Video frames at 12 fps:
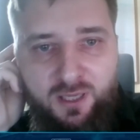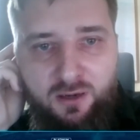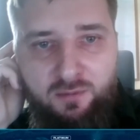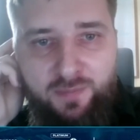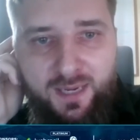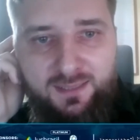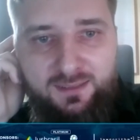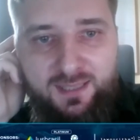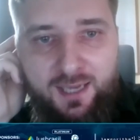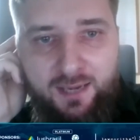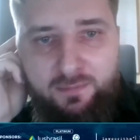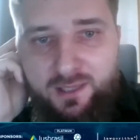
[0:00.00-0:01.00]
compared.
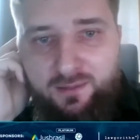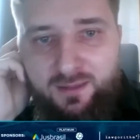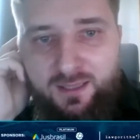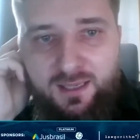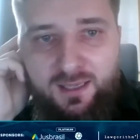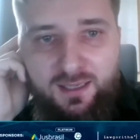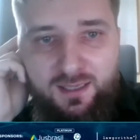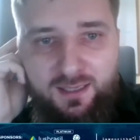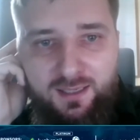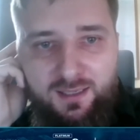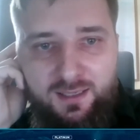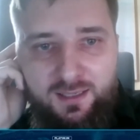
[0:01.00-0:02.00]
I mean,
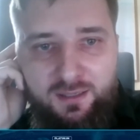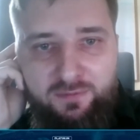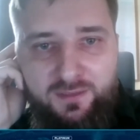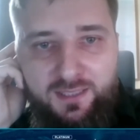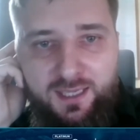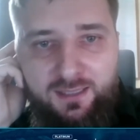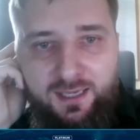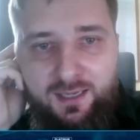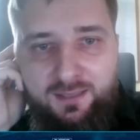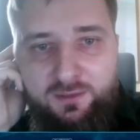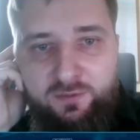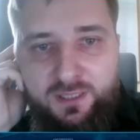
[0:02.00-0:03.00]

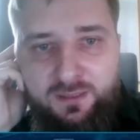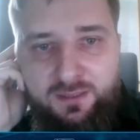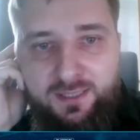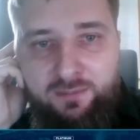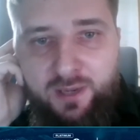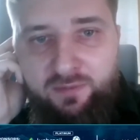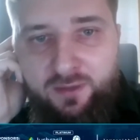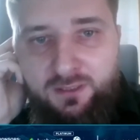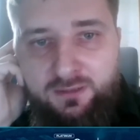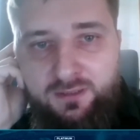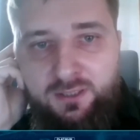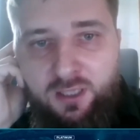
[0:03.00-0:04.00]
if there is a method
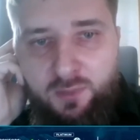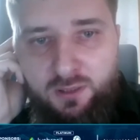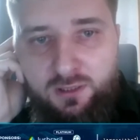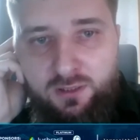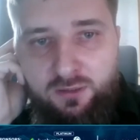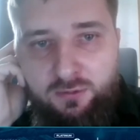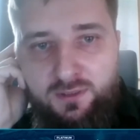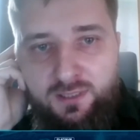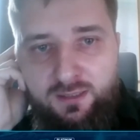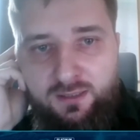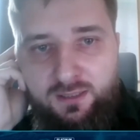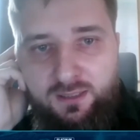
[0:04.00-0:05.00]
that is commonly used,
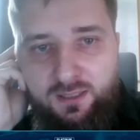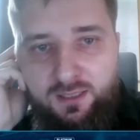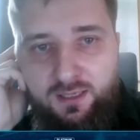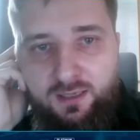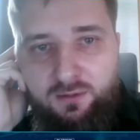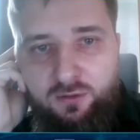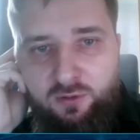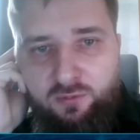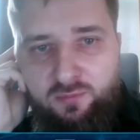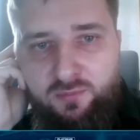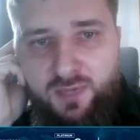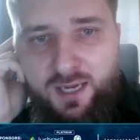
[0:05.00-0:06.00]
and
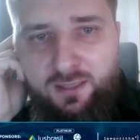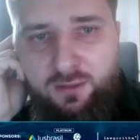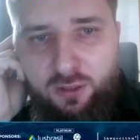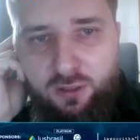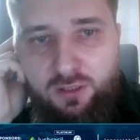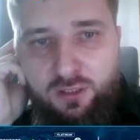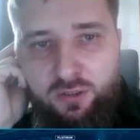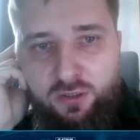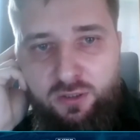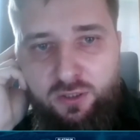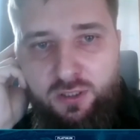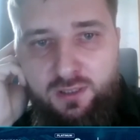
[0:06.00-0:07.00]
to my
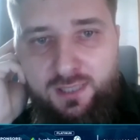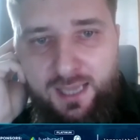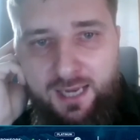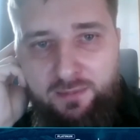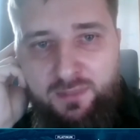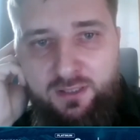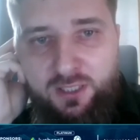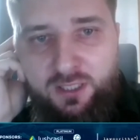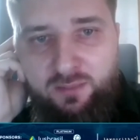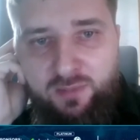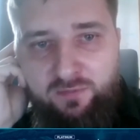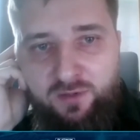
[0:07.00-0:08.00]
knowledge, LIME is
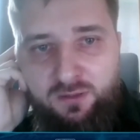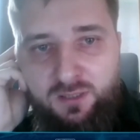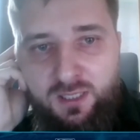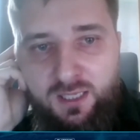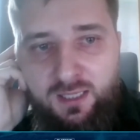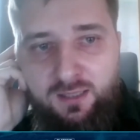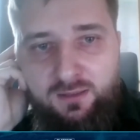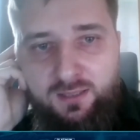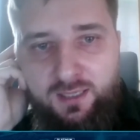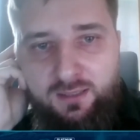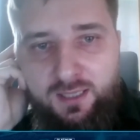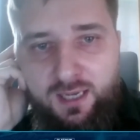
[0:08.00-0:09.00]
such a method
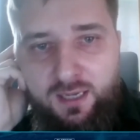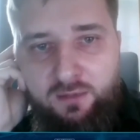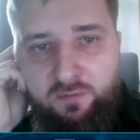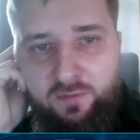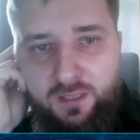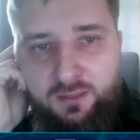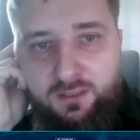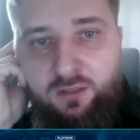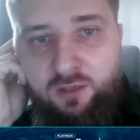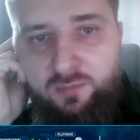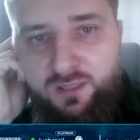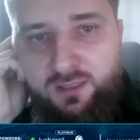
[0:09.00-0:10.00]
that I think that
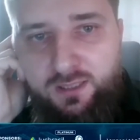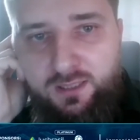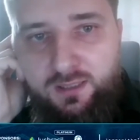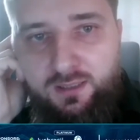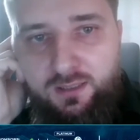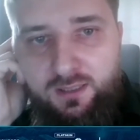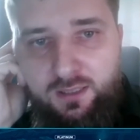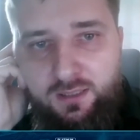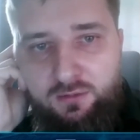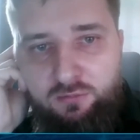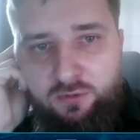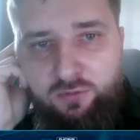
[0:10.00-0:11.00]
omitting
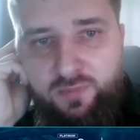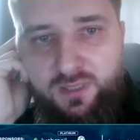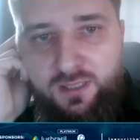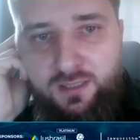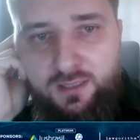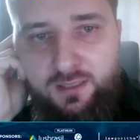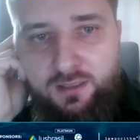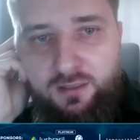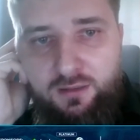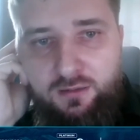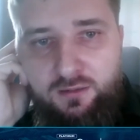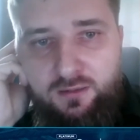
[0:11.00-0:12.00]
it would
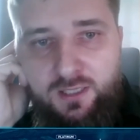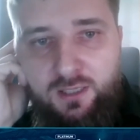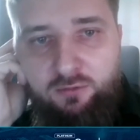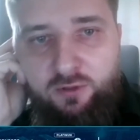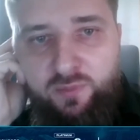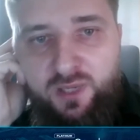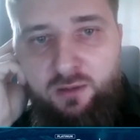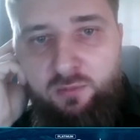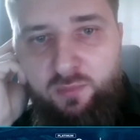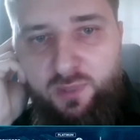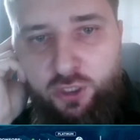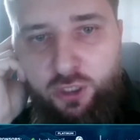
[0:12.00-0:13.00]
be an
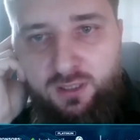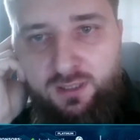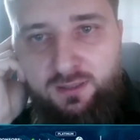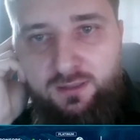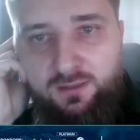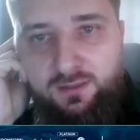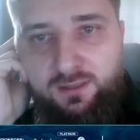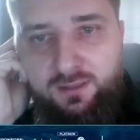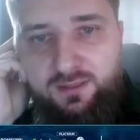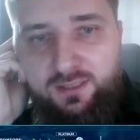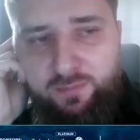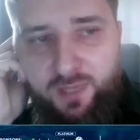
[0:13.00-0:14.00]
omission
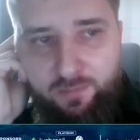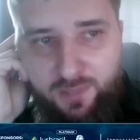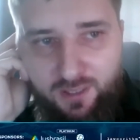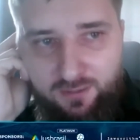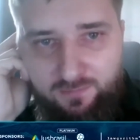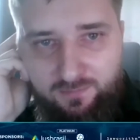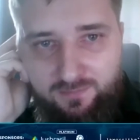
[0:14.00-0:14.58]
in this paper.